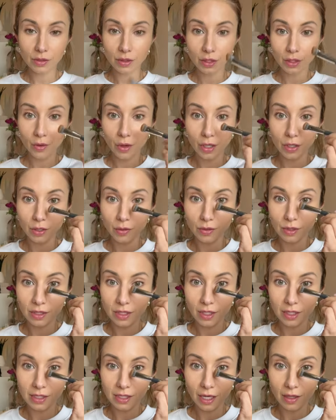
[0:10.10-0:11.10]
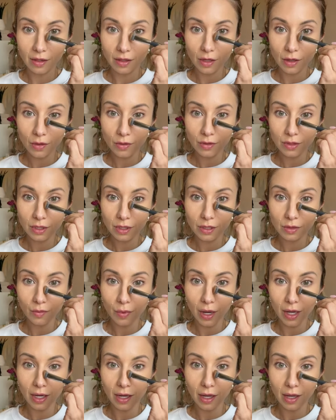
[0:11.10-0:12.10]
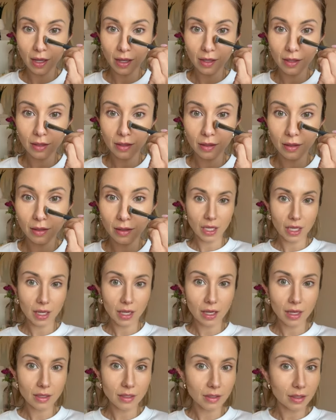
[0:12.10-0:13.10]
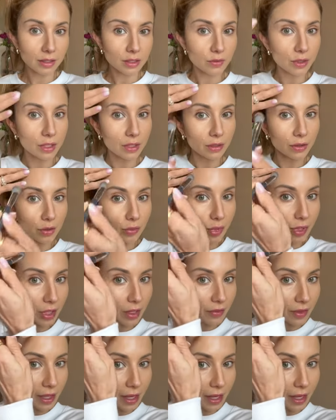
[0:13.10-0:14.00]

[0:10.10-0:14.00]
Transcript: gonna go ahead and use some side of the nose, cause why not? And let's run a little bit on the